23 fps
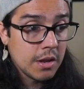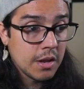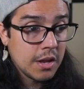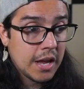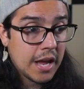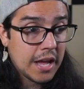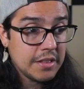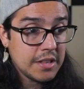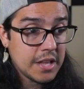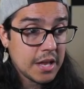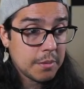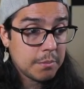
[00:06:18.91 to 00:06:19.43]

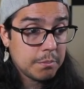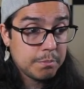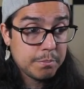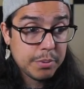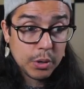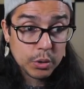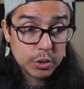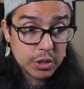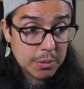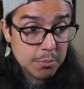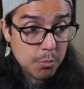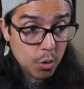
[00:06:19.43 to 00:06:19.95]
And then
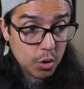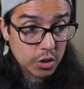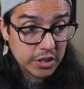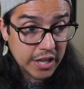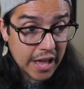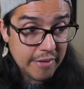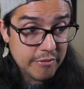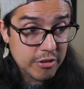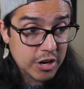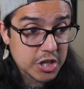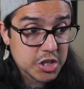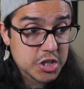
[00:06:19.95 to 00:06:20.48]
building more
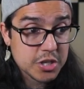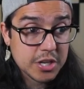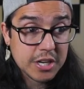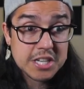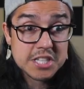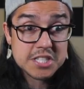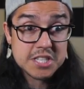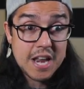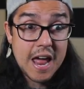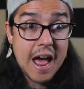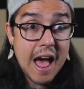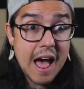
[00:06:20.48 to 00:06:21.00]
leverage
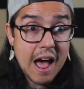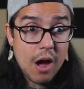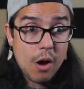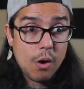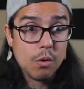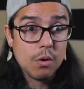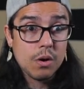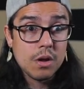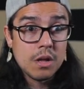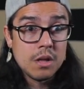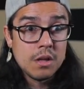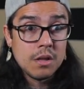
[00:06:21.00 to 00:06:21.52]
because
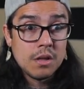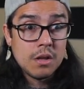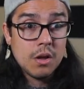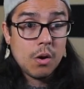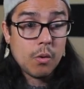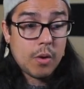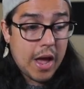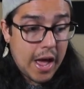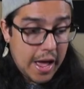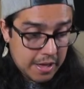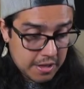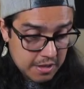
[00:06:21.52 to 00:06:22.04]
now,
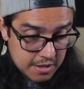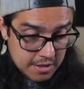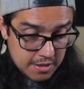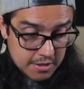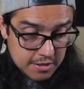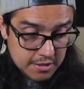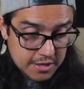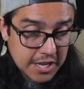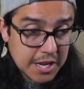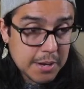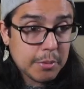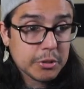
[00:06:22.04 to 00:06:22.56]
okay,
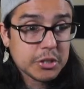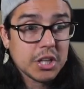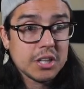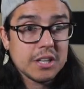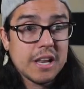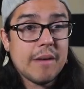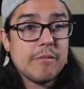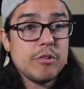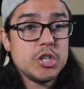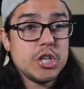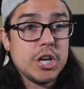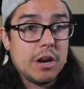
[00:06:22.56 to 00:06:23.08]
think about the
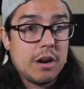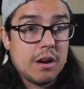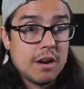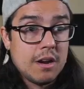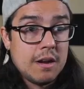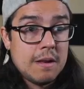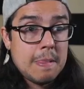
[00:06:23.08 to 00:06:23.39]
leverage here.